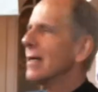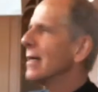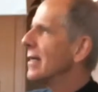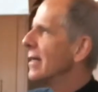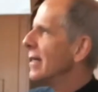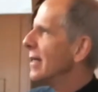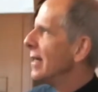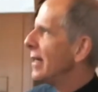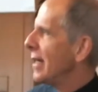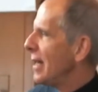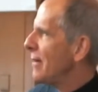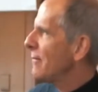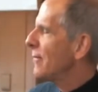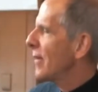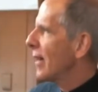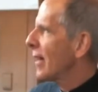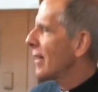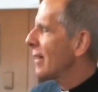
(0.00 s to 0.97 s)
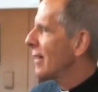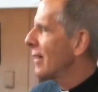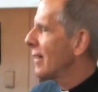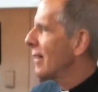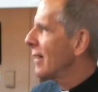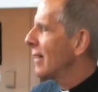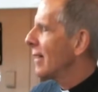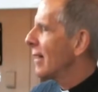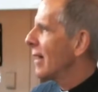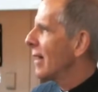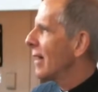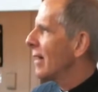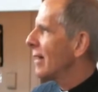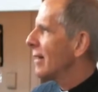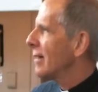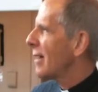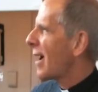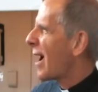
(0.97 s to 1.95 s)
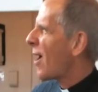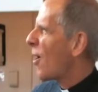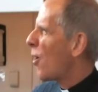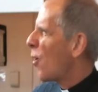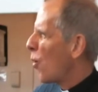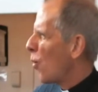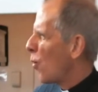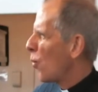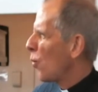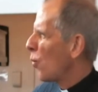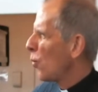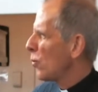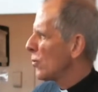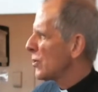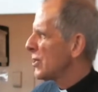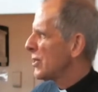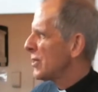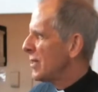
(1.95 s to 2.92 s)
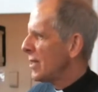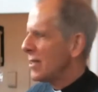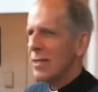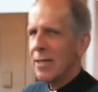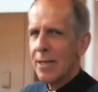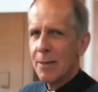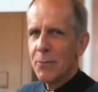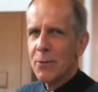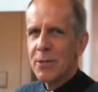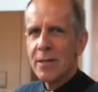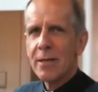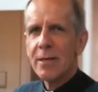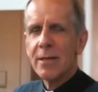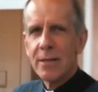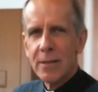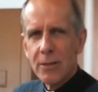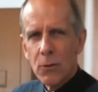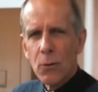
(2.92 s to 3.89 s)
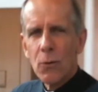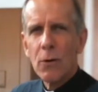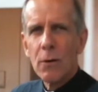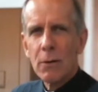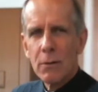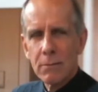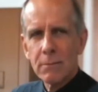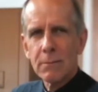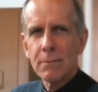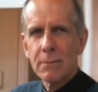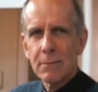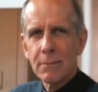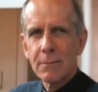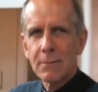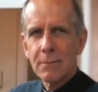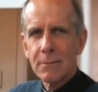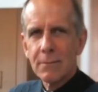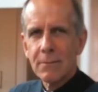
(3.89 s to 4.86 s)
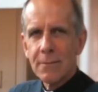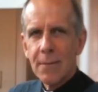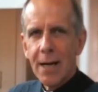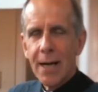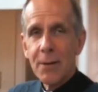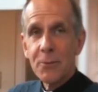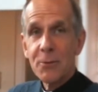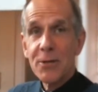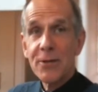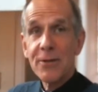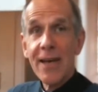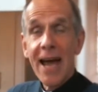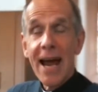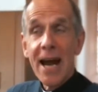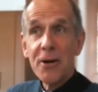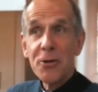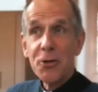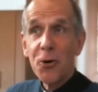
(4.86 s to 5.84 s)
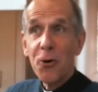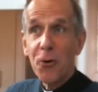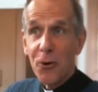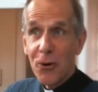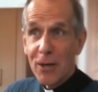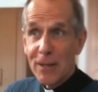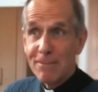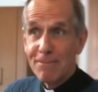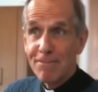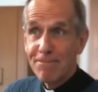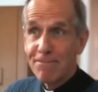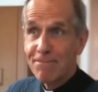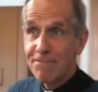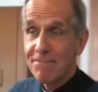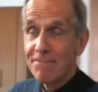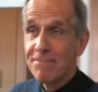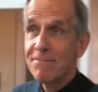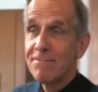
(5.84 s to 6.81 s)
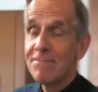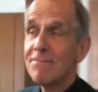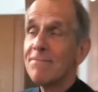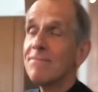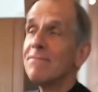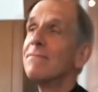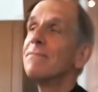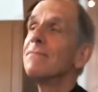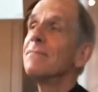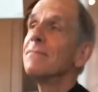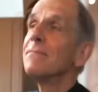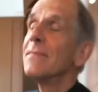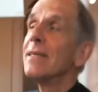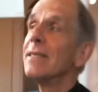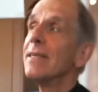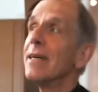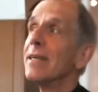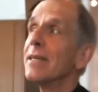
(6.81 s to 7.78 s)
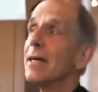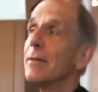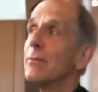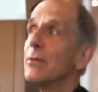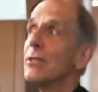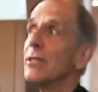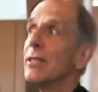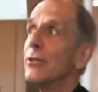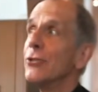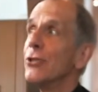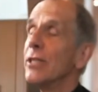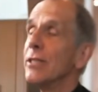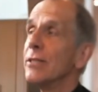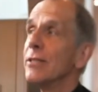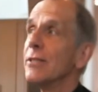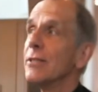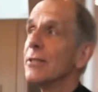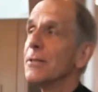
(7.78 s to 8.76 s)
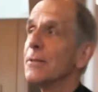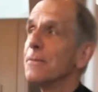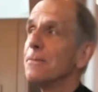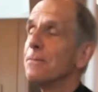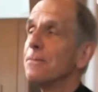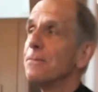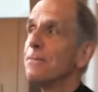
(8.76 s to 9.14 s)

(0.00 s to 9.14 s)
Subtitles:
minute. At evening, the whole city was at this door. And it was their door, and they'd come to see Jesus.